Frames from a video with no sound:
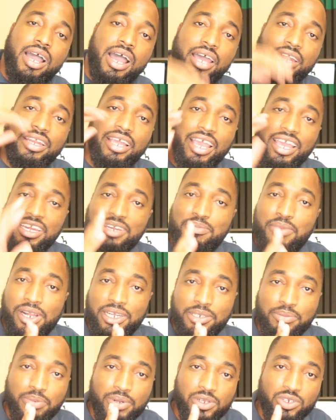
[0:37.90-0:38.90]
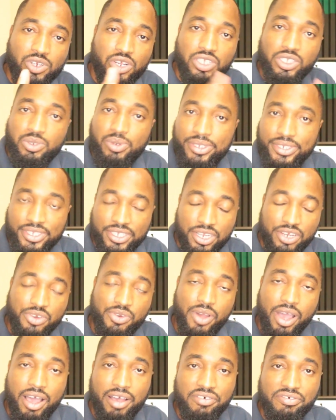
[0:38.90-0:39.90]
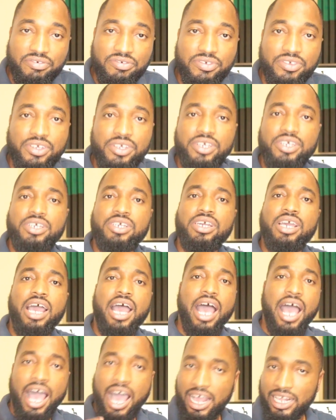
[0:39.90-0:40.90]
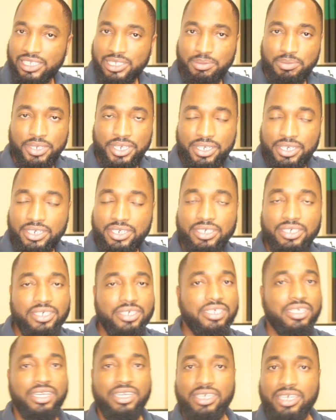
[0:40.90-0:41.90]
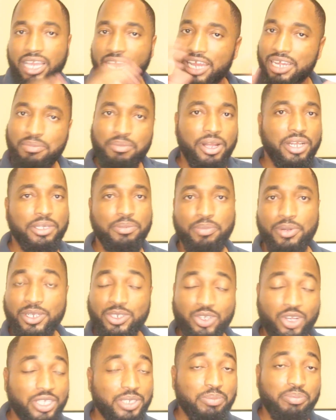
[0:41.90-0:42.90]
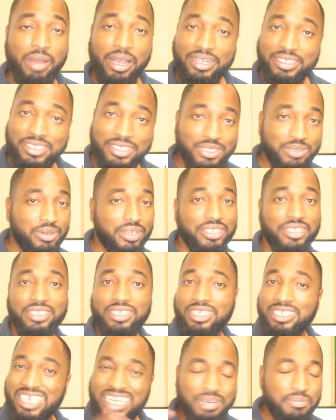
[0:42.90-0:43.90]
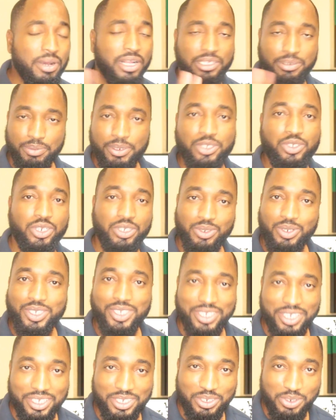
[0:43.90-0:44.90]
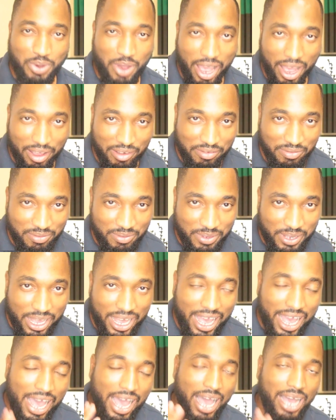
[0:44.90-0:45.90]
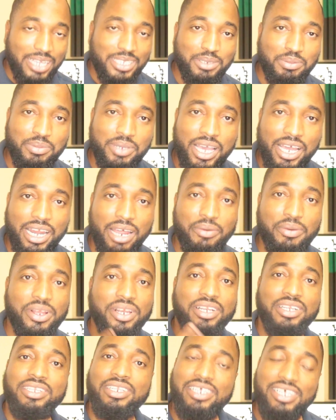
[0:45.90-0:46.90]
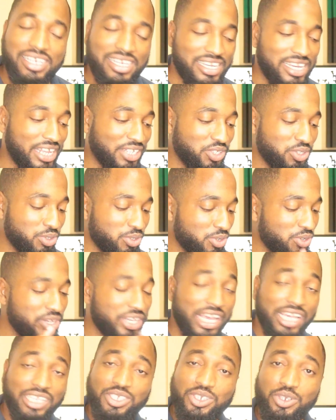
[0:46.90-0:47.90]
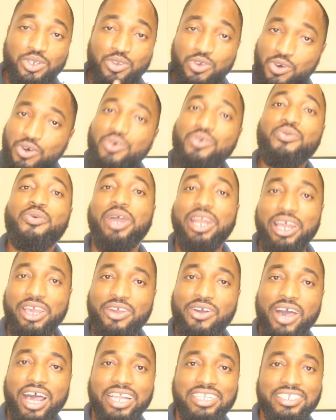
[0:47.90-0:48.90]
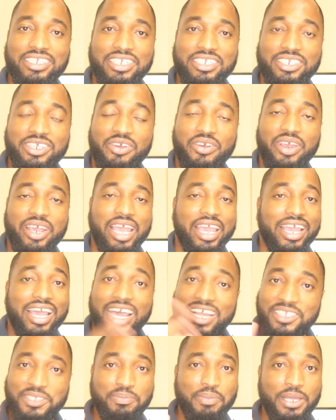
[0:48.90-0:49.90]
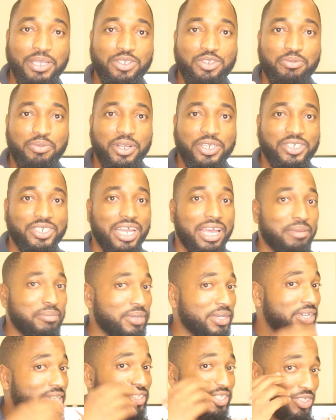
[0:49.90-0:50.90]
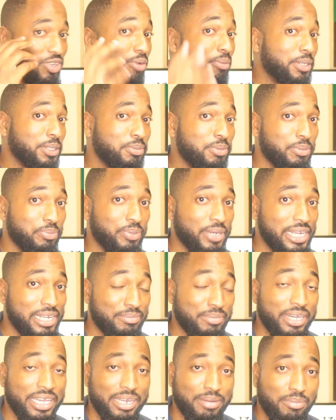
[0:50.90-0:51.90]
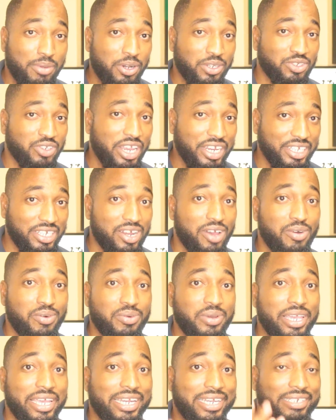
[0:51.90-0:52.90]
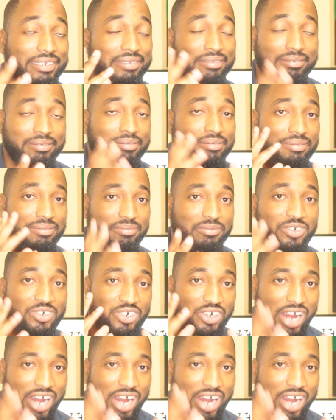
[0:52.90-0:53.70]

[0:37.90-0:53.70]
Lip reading: and any multiple choice question you have, ask me. Any multiple choice practice questions, any multiple choice questions you have, ask me and I will let you know yes or no whether your answer is correct. I can't spend too much time because there's not much people in my inbox right now. It's